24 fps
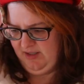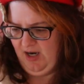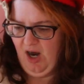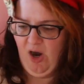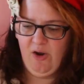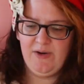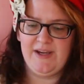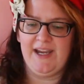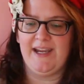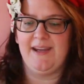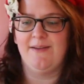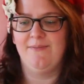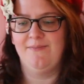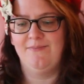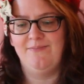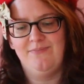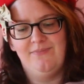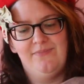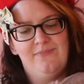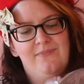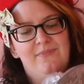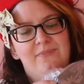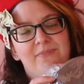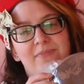Oh yeah,
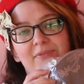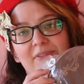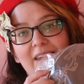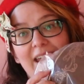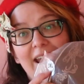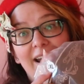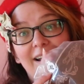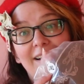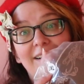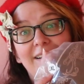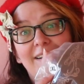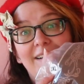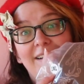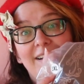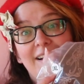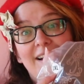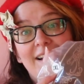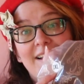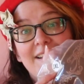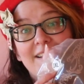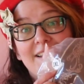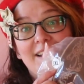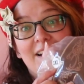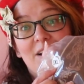there.
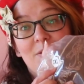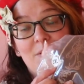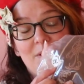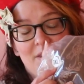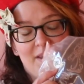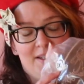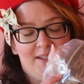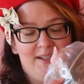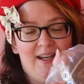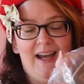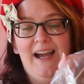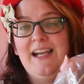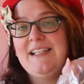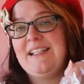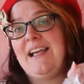Sticker with the size.